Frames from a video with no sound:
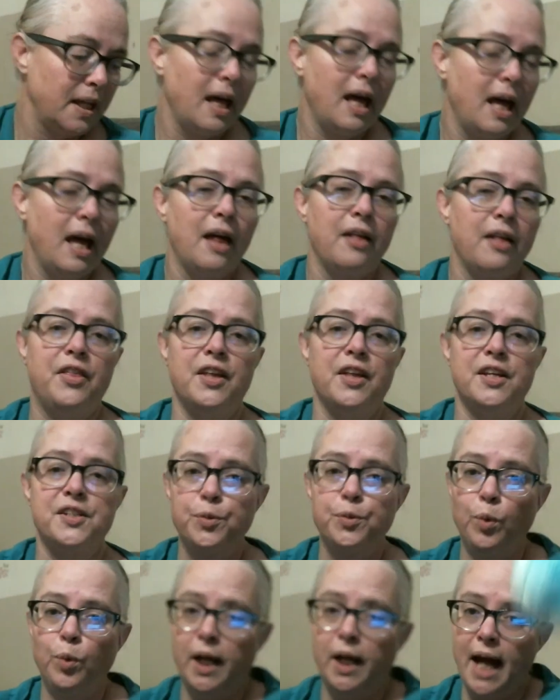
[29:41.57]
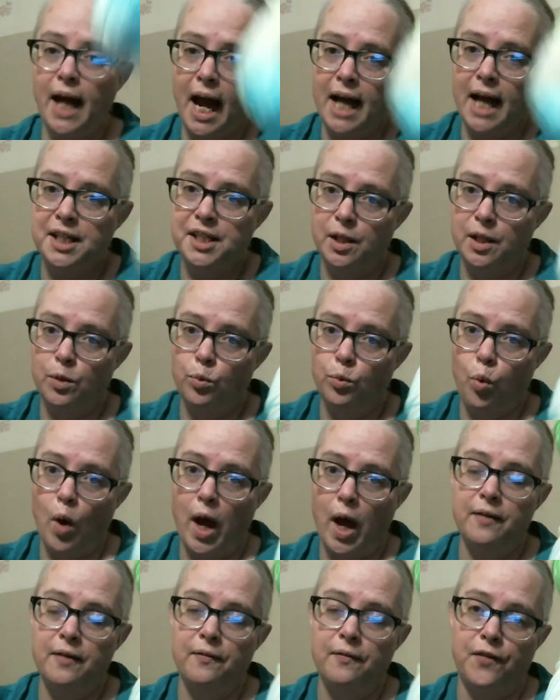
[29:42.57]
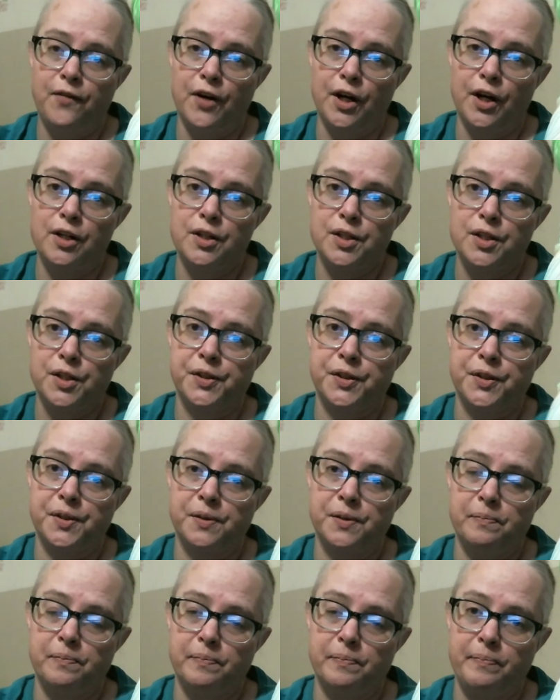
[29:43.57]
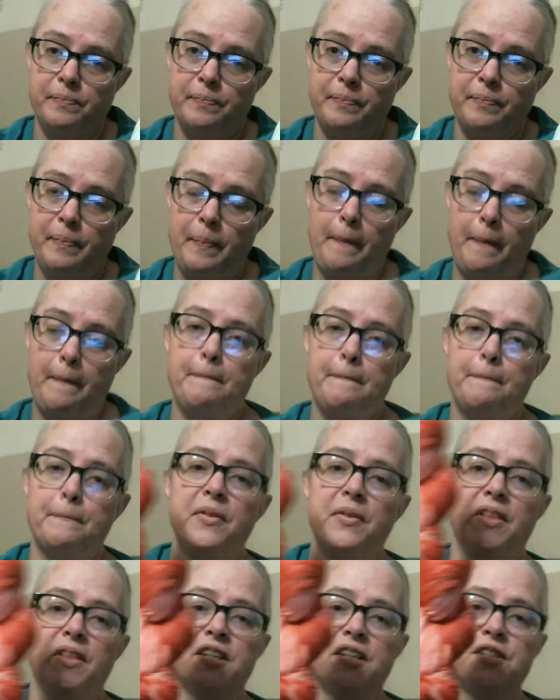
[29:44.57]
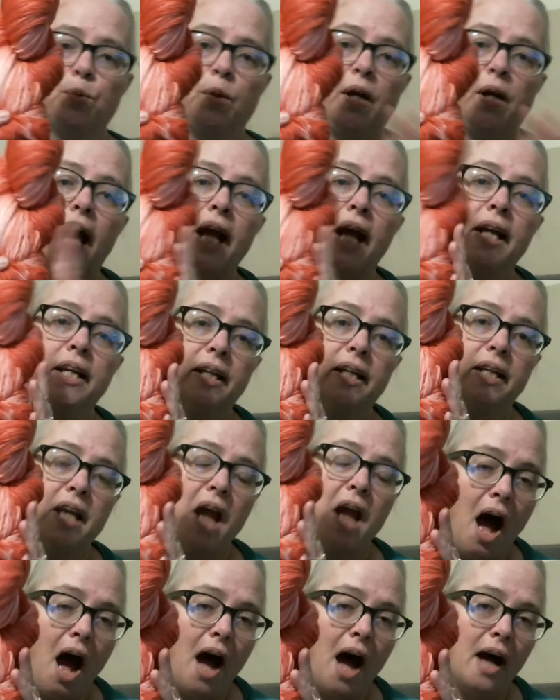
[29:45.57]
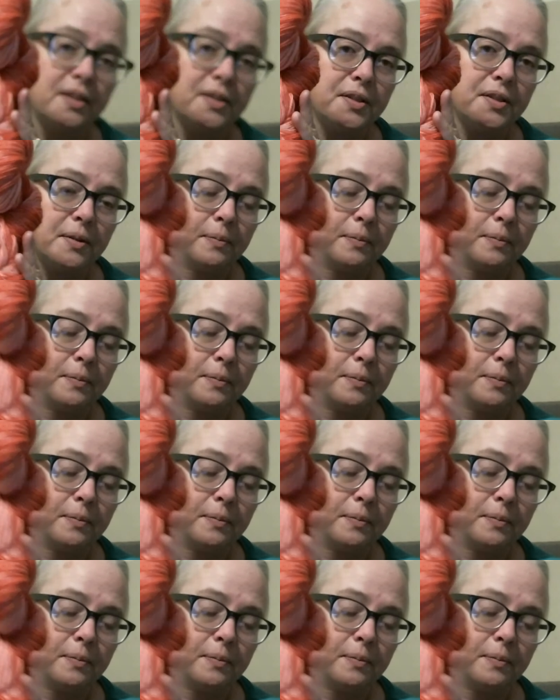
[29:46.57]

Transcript: This one I did wet first. This one I did not.